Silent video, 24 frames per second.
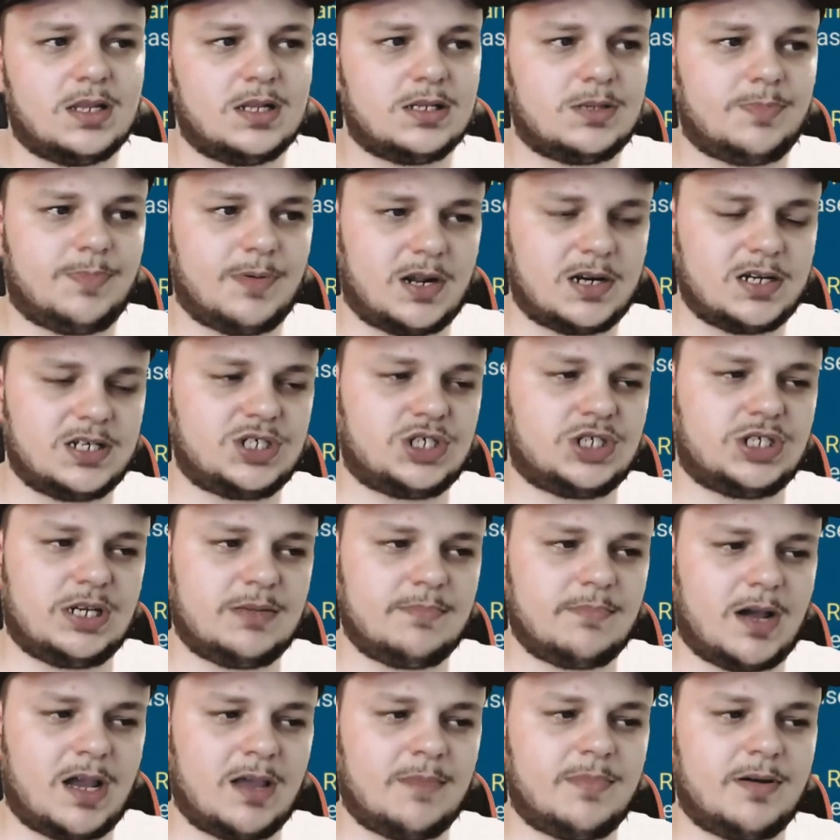be honest, she
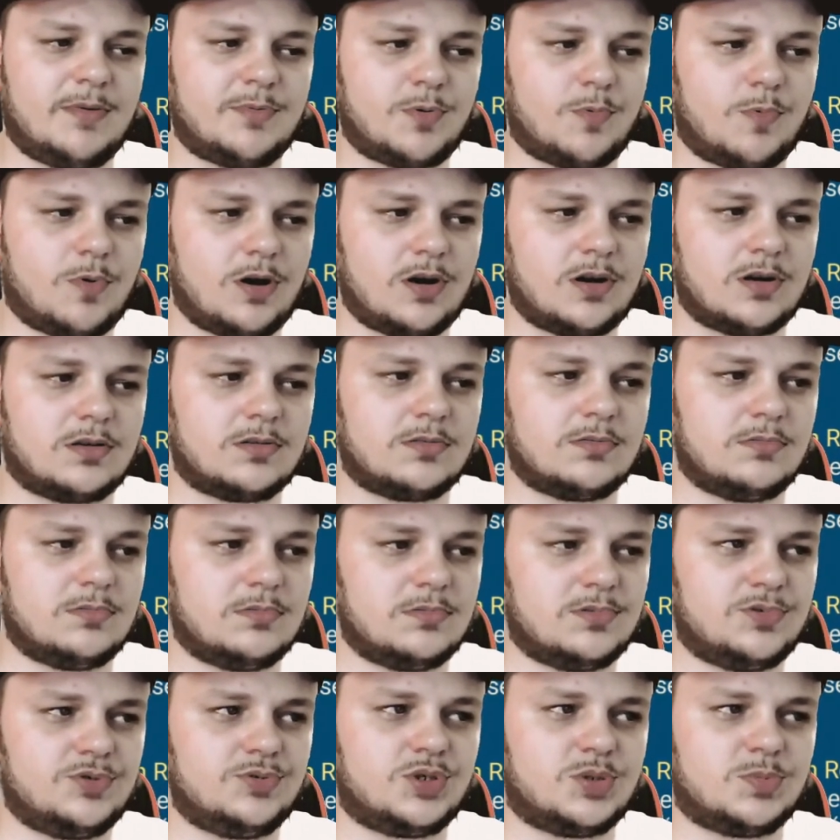might be able to work.
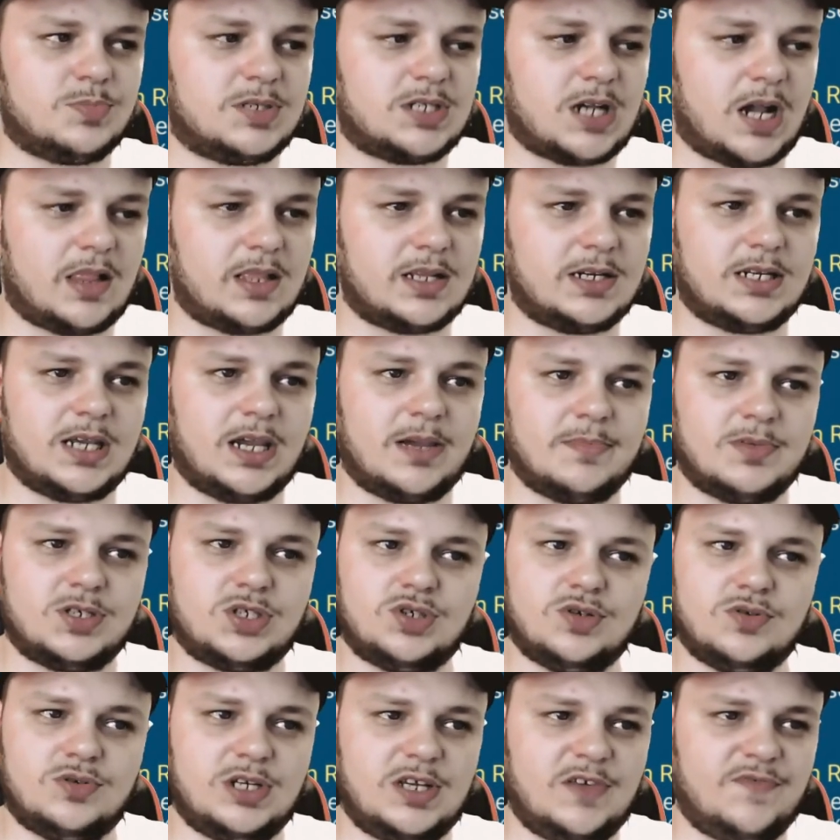Do some solid damage,
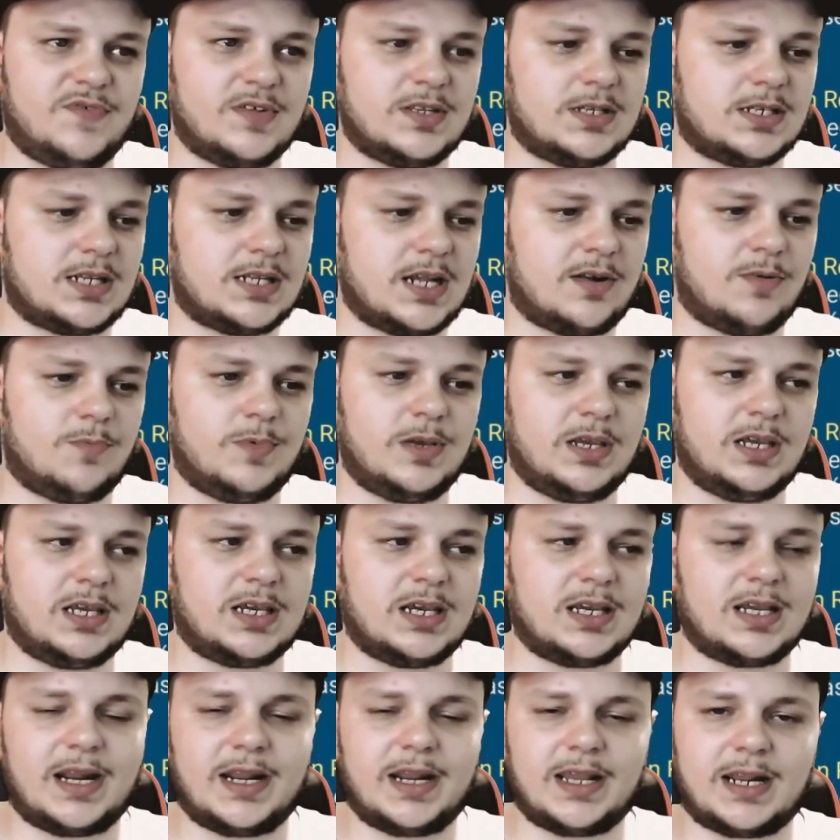do defense down a week, and
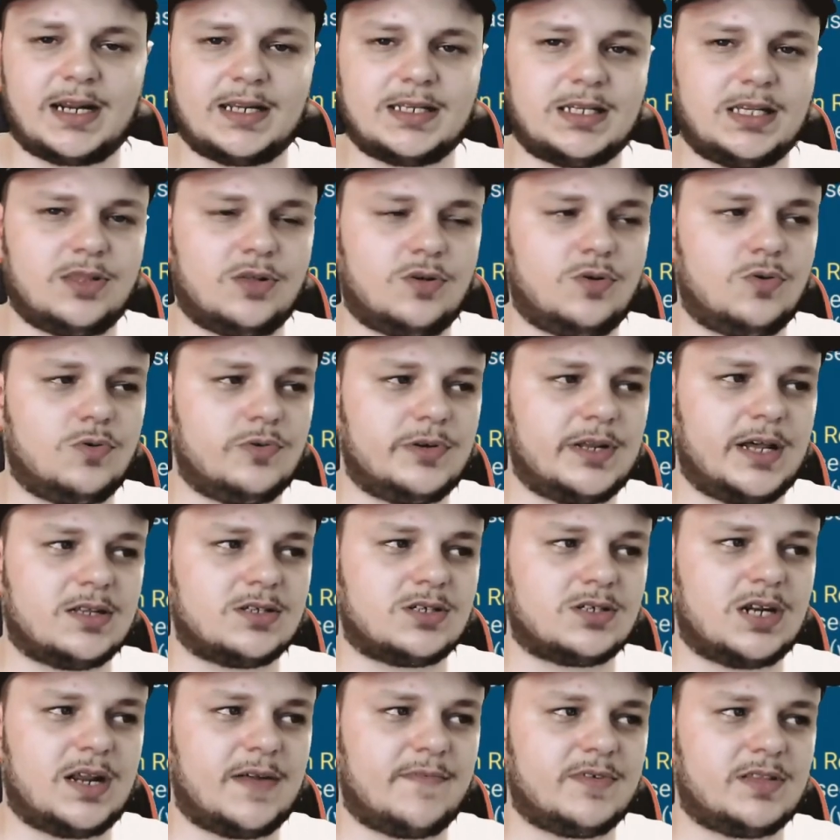kind of got to see the cooldowns
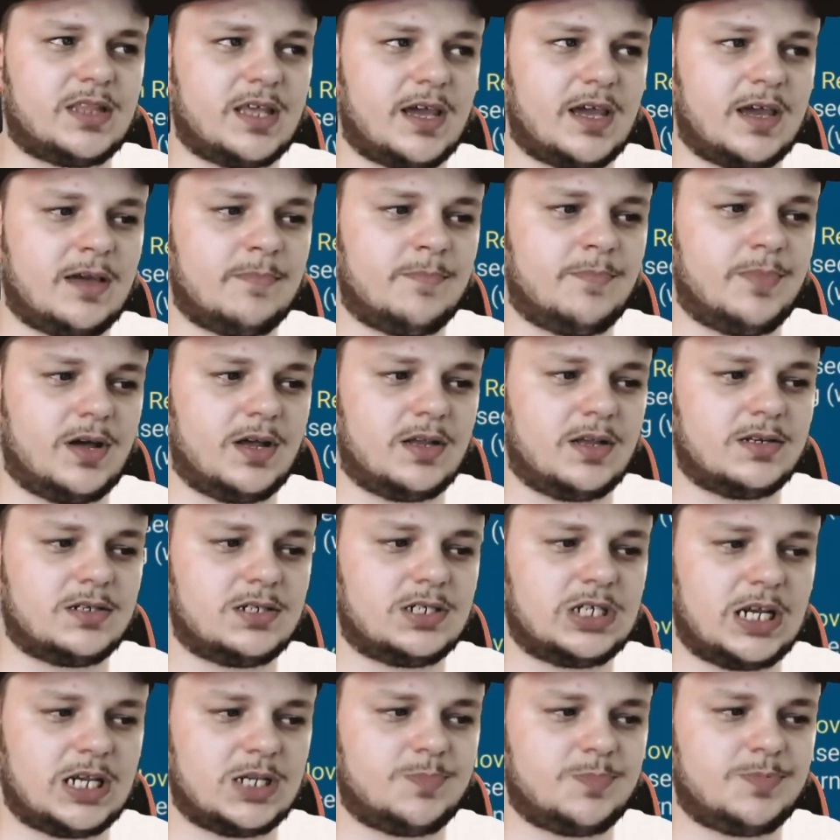on everything, but
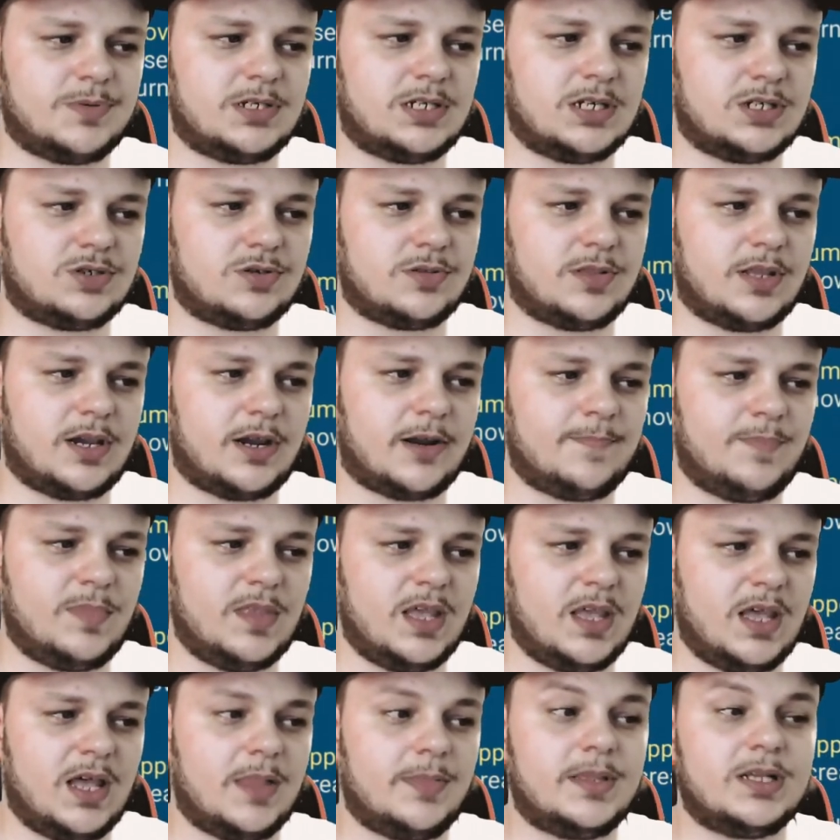she has potential there.
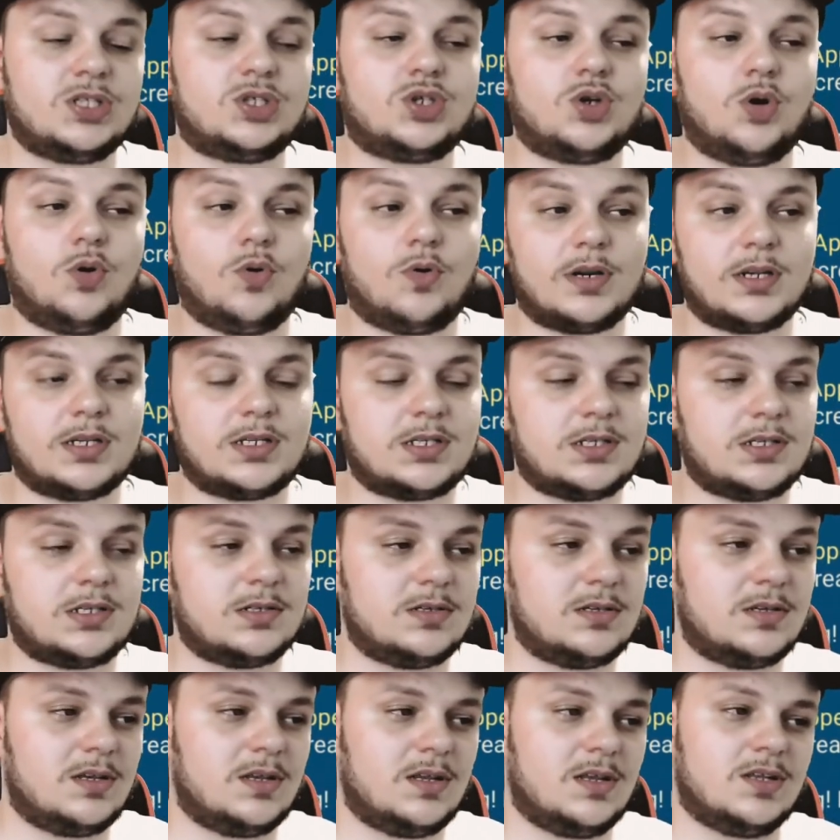Then Taurus,
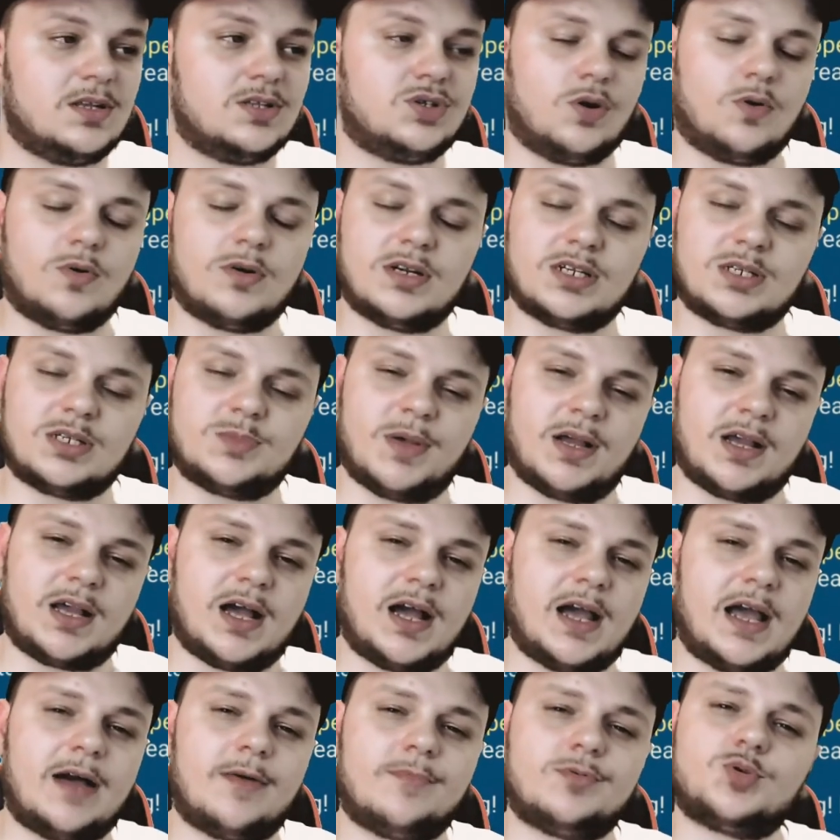my
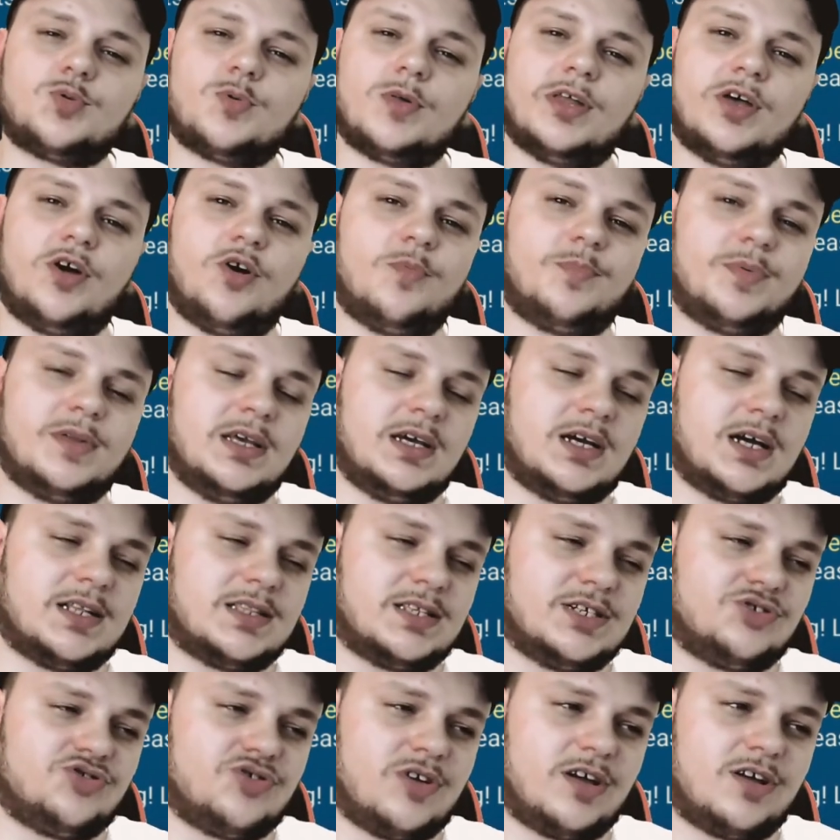guy. I was really hoping he got the
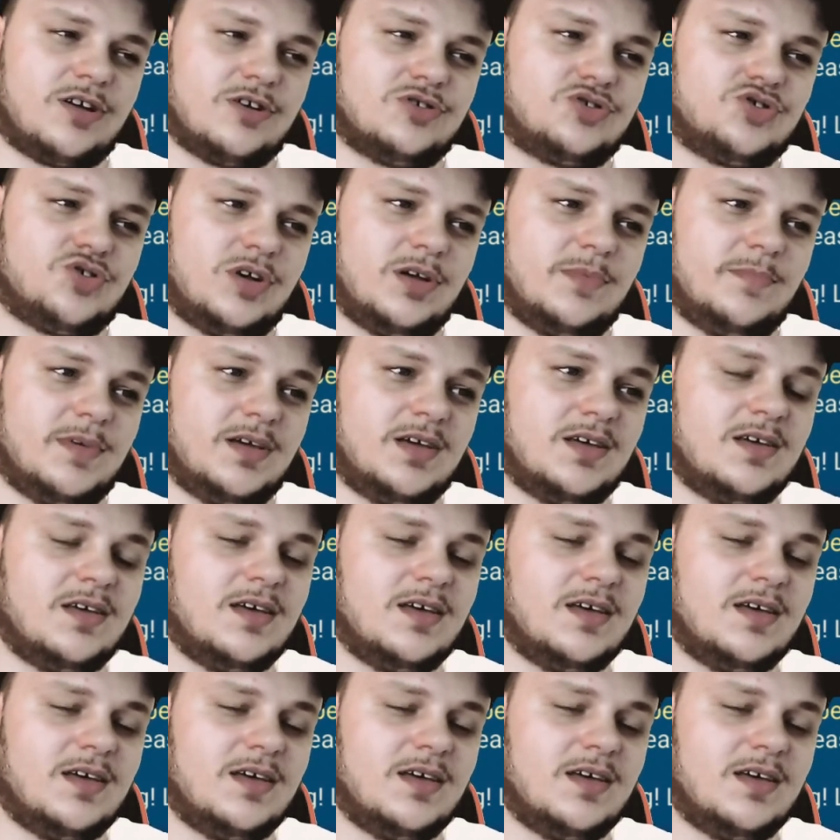Draco treatment,